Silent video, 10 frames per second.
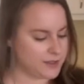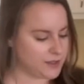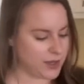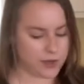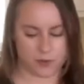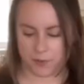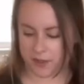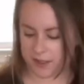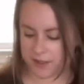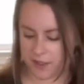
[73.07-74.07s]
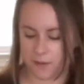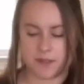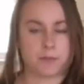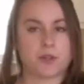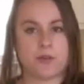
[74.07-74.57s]
So we're going to start with
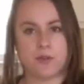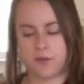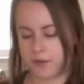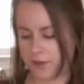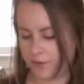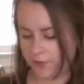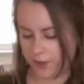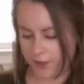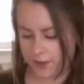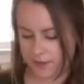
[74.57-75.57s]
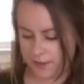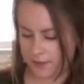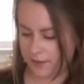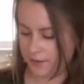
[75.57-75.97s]
some canola oil first.